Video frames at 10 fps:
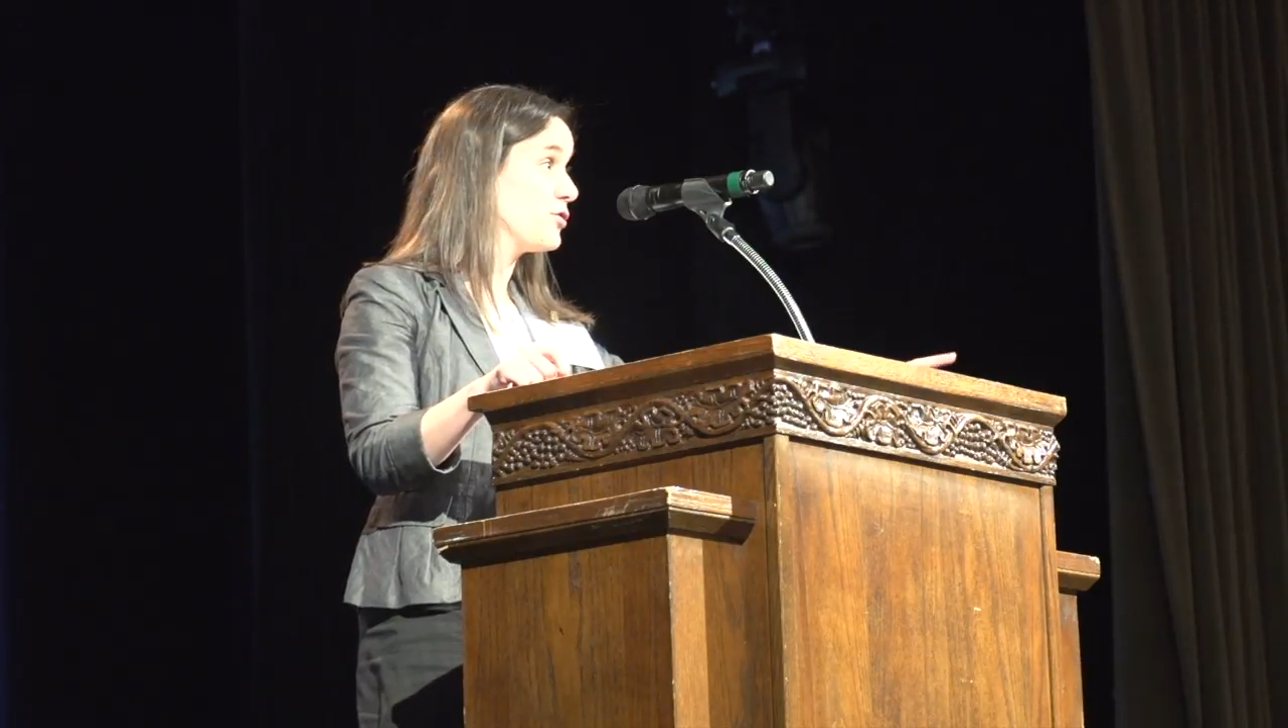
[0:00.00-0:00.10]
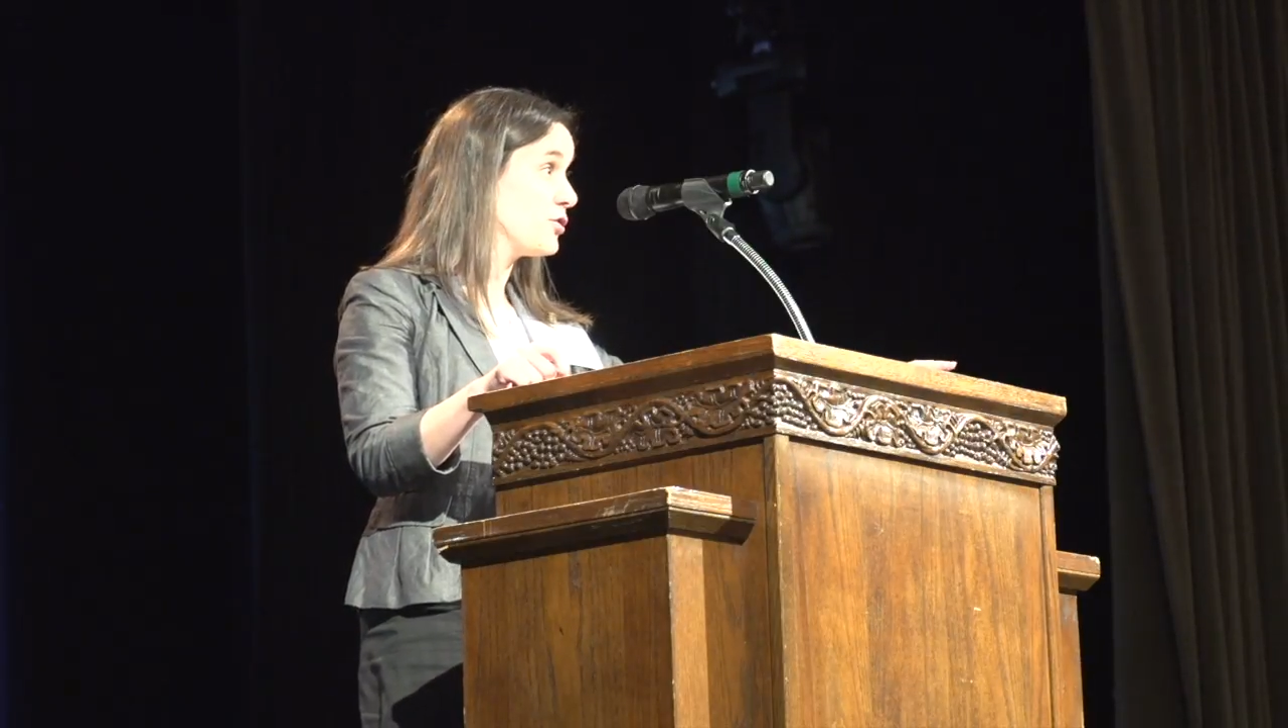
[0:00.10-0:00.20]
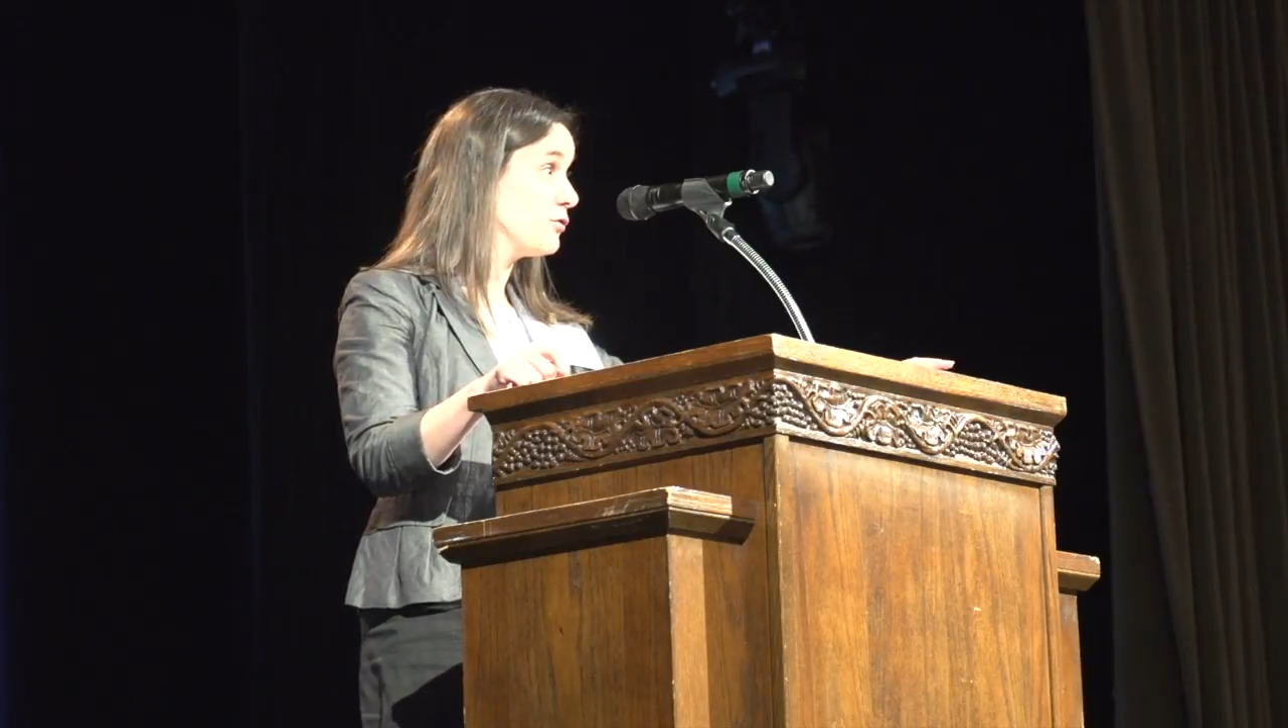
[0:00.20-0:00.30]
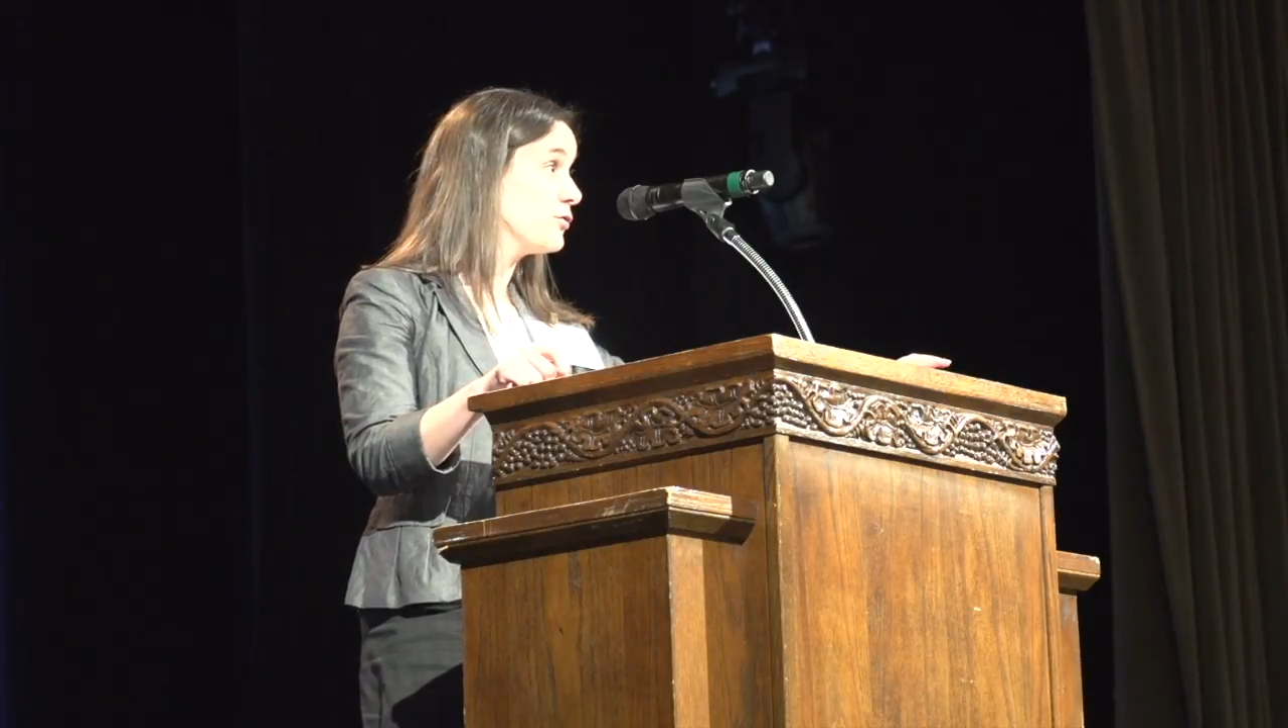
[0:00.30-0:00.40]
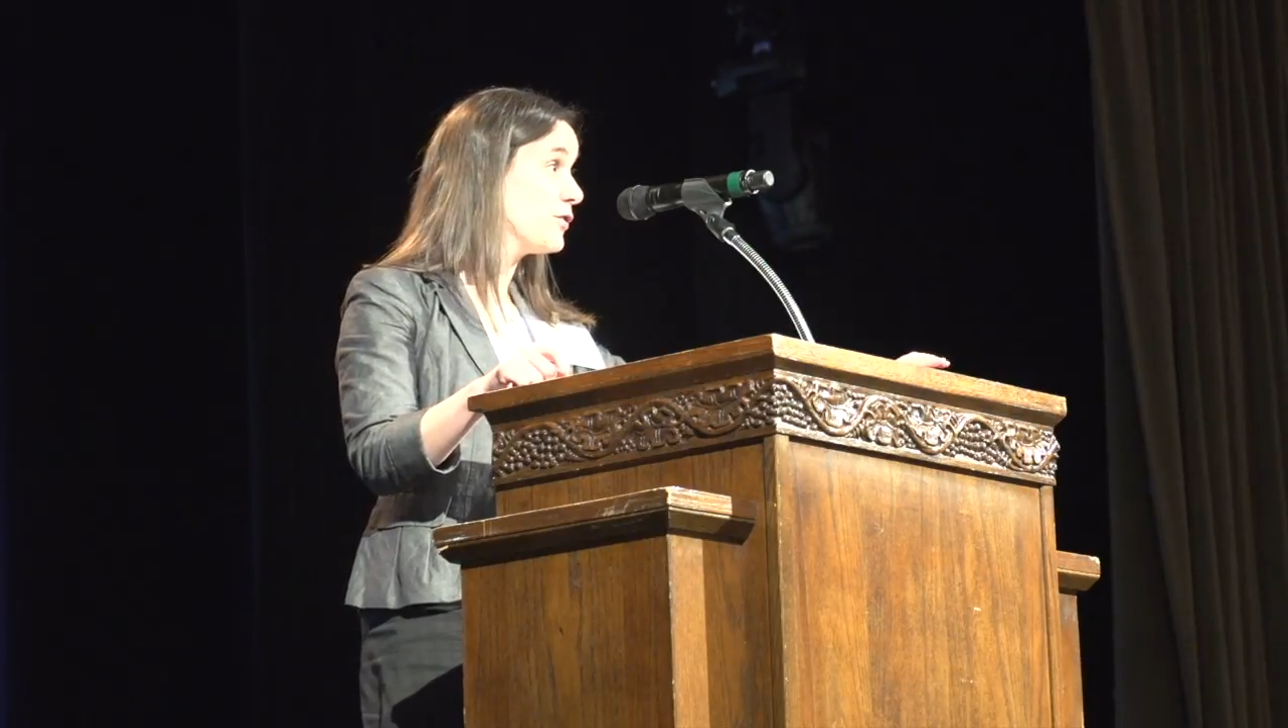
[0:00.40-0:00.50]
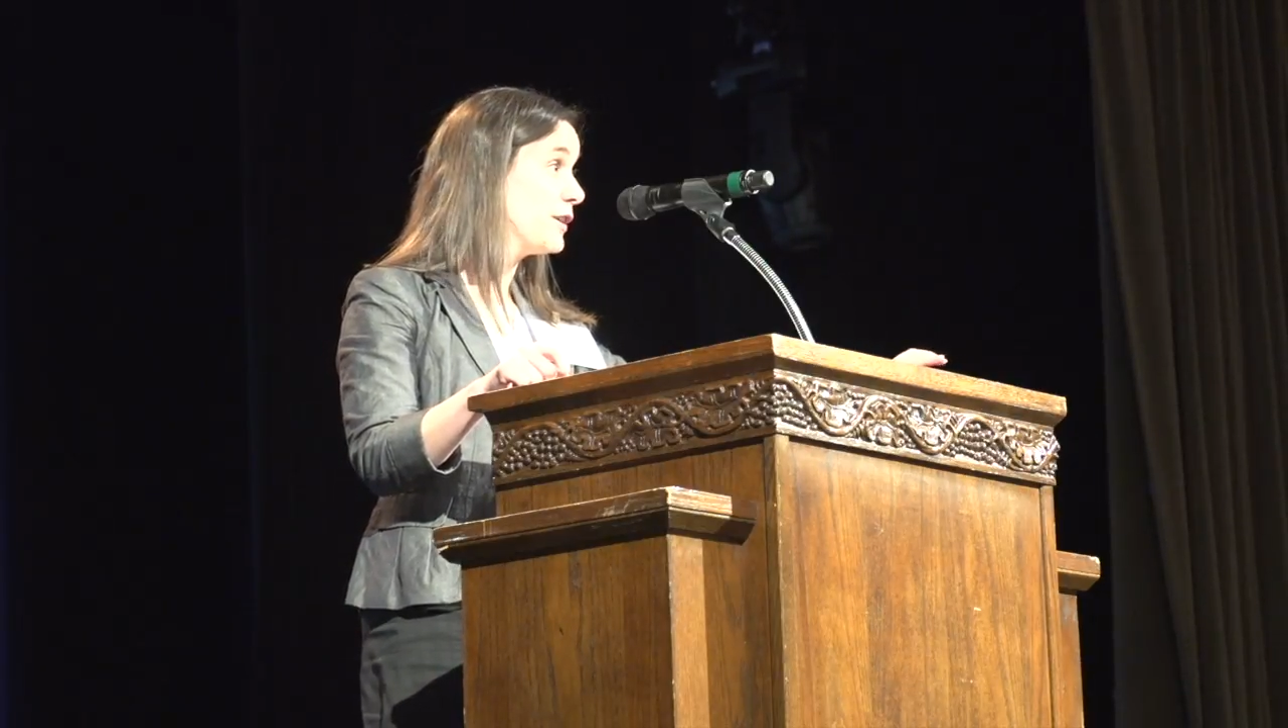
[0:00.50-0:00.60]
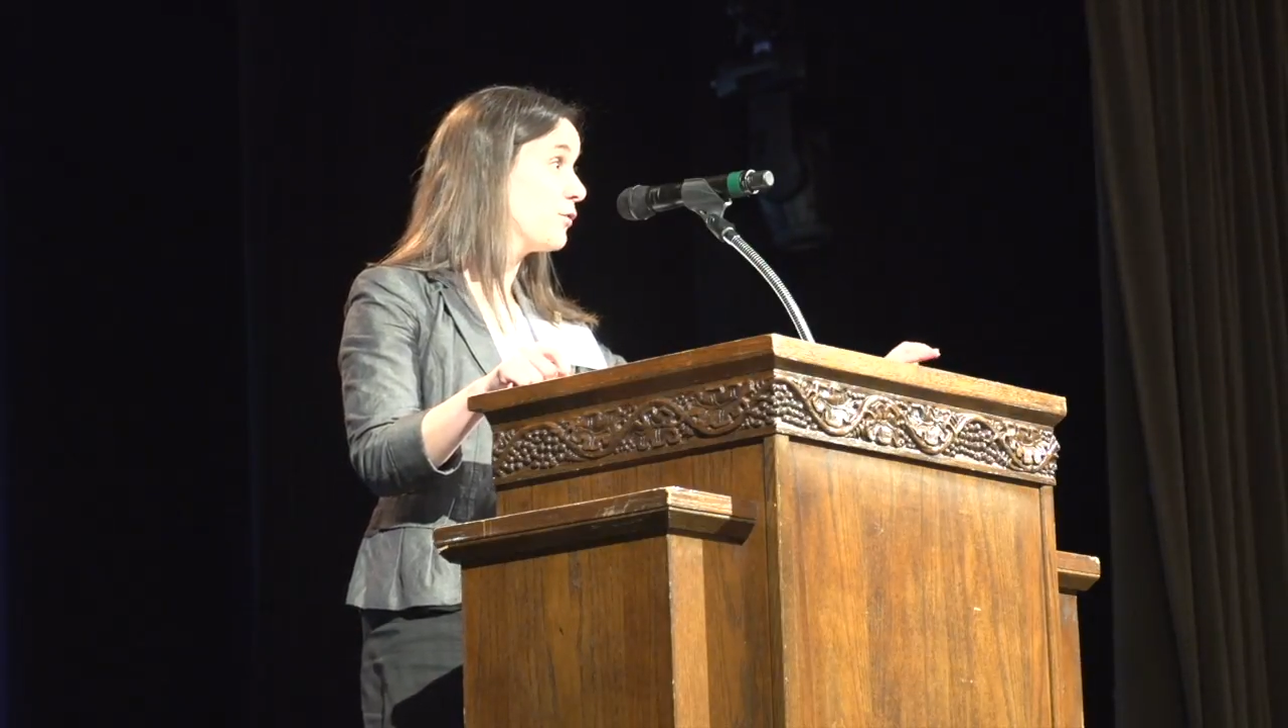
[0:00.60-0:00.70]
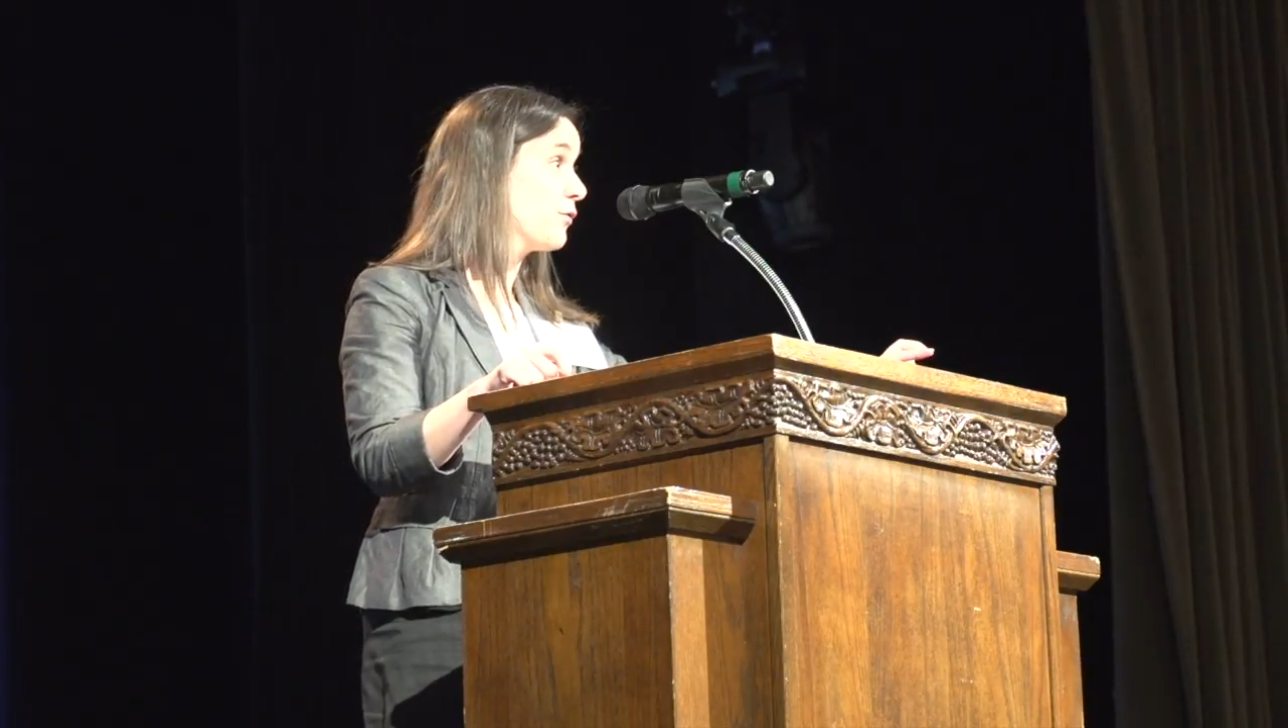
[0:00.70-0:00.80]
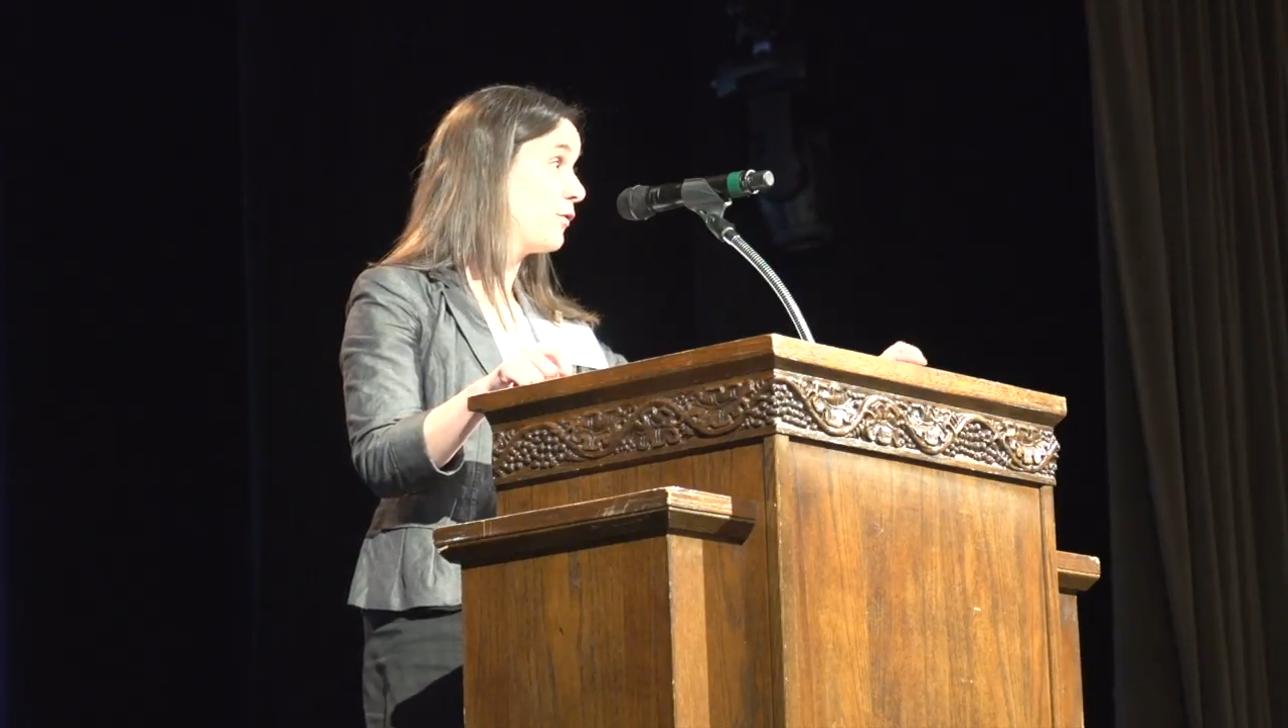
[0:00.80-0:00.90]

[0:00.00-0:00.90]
children